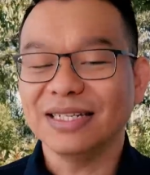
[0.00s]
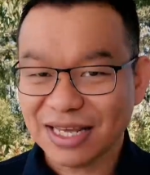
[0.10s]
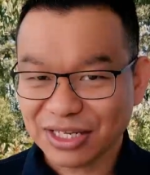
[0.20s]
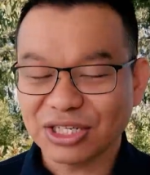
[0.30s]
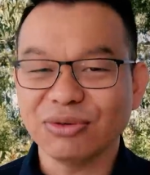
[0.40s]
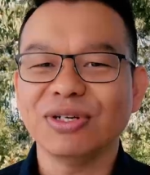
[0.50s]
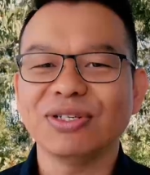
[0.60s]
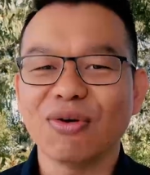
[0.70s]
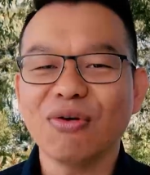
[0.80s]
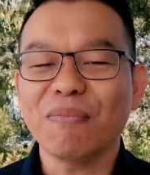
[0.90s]
the Yes Series
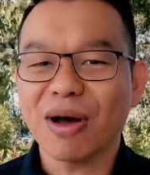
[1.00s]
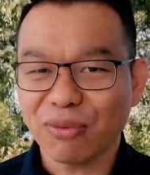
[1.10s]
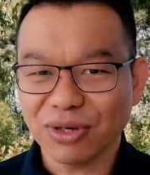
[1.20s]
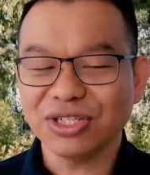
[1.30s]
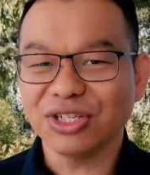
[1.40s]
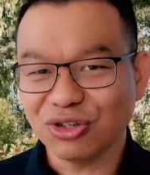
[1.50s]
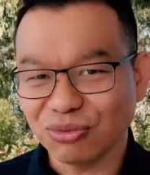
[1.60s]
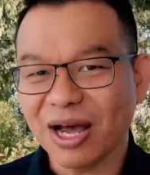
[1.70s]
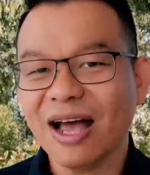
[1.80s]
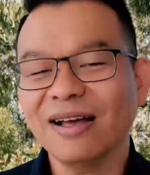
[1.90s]
Go, Pawan
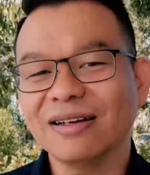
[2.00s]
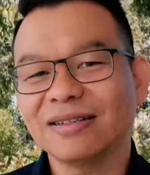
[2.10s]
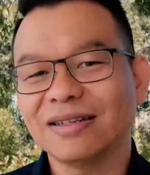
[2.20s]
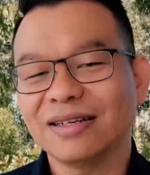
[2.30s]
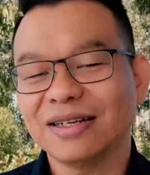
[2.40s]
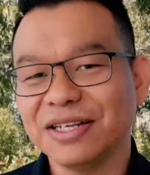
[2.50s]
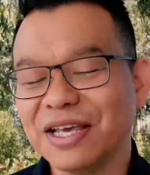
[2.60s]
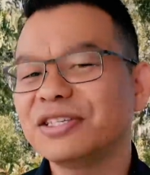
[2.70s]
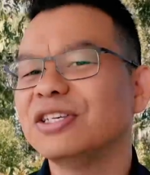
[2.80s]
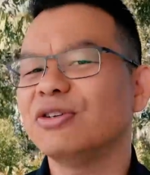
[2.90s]
Chishuba,
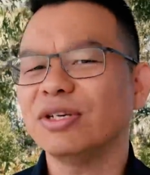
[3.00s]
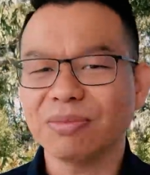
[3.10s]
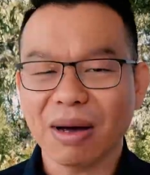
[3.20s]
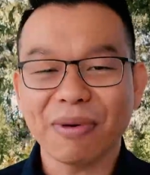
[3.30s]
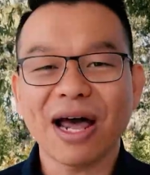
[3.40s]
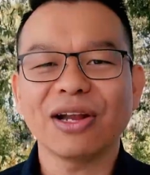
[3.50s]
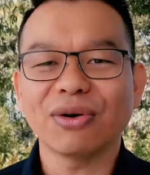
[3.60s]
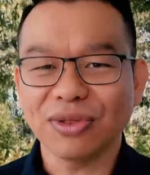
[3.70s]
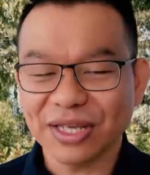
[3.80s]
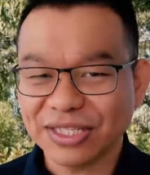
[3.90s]
Yes Series
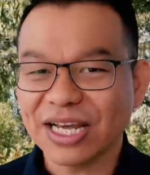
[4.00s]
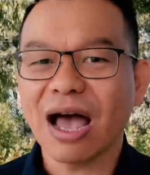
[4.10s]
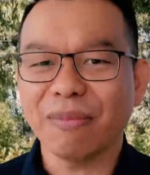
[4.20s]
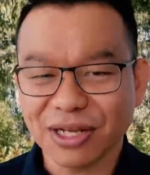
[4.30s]
Mabarego Tinjam